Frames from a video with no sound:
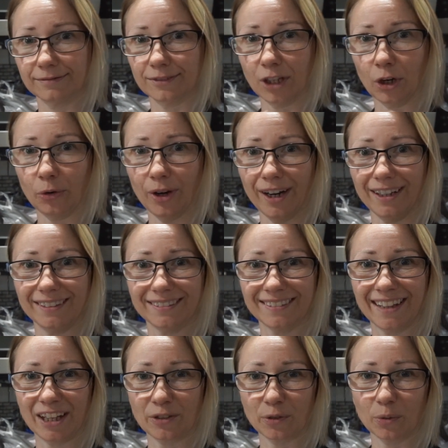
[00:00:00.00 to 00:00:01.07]
all right,
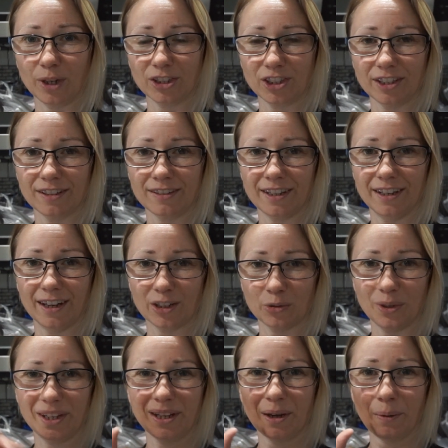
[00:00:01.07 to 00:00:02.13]
thanks for watching. See you next
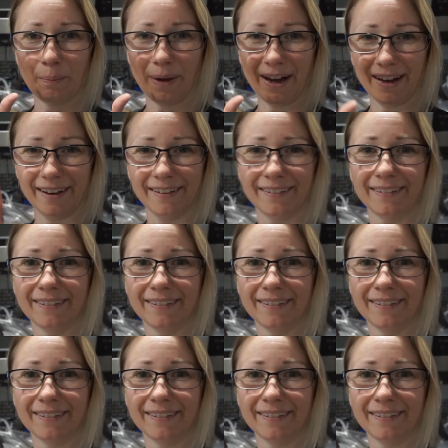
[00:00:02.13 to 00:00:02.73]
week. Bye.